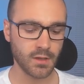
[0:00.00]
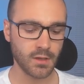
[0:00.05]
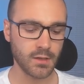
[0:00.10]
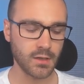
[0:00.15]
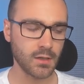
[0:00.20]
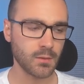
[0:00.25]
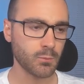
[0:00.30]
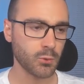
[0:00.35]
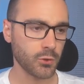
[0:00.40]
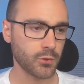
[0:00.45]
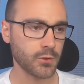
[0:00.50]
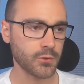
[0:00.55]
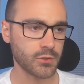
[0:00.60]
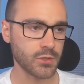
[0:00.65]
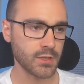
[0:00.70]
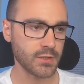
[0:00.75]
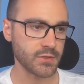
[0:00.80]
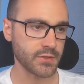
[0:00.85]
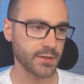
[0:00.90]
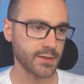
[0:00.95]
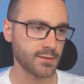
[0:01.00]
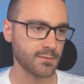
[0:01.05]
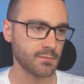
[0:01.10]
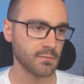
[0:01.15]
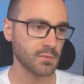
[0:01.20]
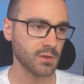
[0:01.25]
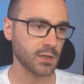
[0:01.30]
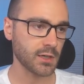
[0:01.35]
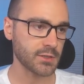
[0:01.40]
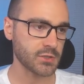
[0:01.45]

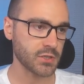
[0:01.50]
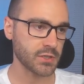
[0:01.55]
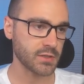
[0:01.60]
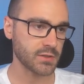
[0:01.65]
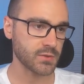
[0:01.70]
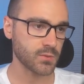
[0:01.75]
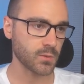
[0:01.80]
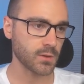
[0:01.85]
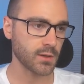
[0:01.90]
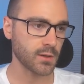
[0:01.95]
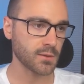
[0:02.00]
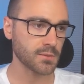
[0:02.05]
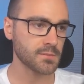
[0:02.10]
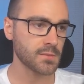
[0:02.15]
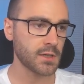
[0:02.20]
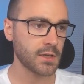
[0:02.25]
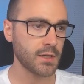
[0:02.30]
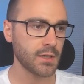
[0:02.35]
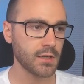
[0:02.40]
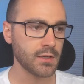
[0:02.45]
protojson logic as well.